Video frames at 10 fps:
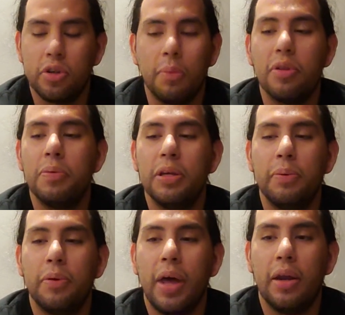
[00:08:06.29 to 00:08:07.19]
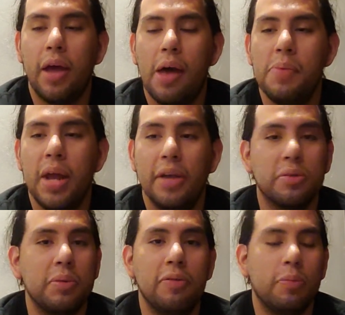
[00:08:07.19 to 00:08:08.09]
some of the people that had been
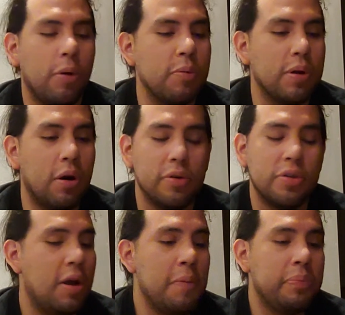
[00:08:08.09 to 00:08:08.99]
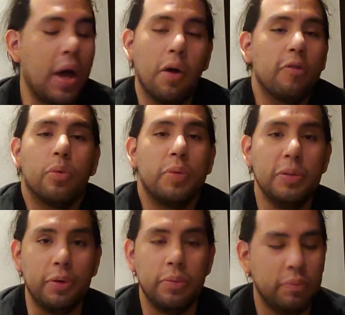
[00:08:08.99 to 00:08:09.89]
asking me for Pokemon cards, not all of them were
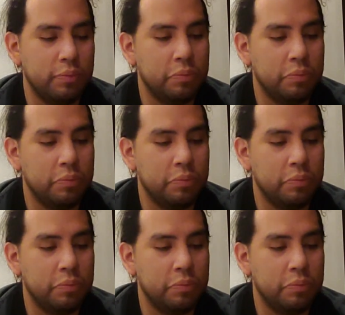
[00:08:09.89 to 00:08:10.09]
people.